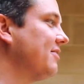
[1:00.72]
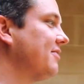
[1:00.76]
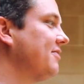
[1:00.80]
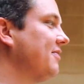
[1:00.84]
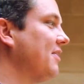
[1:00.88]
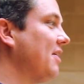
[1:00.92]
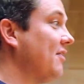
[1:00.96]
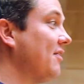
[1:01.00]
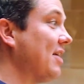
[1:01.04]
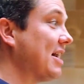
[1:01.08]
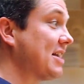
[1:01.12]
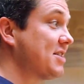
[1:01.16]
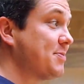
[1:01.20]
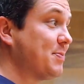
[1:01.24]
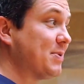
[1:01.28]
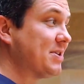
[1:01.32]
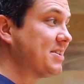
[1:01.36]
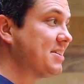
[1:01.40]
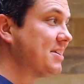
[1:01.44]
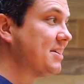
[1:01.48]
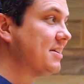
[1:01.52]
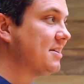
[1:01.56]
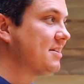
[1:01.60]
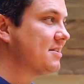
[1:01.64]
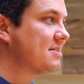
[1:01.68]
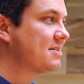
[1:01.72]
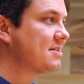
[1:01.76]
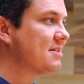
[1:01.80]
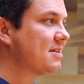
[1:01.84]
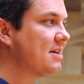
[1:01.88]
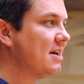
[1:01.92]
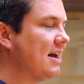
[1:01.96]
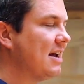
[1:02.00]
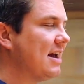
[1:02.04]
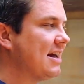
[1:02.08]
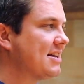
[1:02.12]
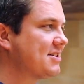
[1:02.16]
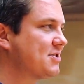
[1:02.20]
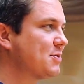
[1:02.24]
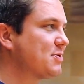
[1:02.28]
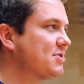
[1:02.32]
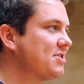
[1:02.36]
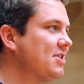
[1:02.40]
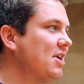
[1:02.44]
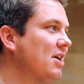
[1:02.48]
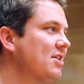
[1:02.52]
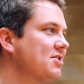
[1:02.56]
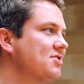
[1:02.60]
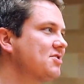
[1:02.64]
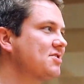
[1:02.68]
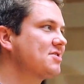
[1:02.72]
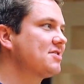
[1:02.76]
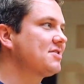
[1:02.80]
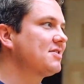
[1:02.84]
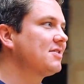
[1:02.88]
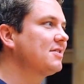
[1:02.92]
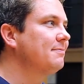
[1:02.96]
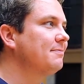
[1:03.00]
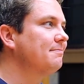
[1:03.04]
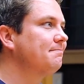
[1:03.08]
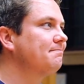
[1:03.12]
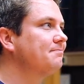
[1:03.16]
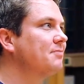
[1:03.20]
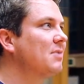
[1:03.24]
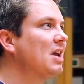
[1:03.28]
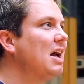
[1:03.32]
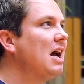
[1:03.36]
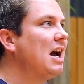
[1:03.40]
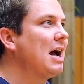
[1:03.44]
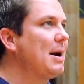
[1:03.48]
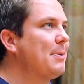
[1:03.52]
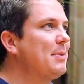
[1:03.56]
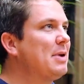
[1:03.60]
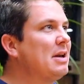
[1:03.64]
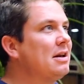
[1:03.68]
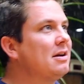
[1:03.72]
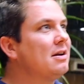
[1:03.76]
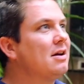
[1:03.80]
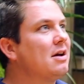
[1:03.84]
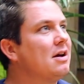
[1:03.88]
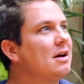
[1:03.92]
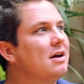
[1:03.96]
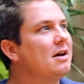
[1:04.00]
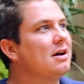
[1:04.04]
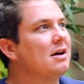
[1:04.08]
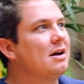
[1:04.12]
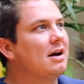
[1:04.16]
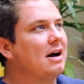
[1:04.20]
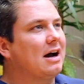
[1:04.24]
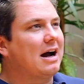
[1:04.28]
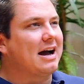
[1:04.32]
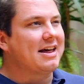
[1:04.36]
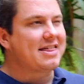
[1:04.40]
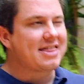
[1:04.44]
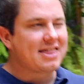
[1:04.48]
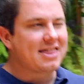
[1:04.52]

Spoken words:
of expertise. And so it's not just, I mean, I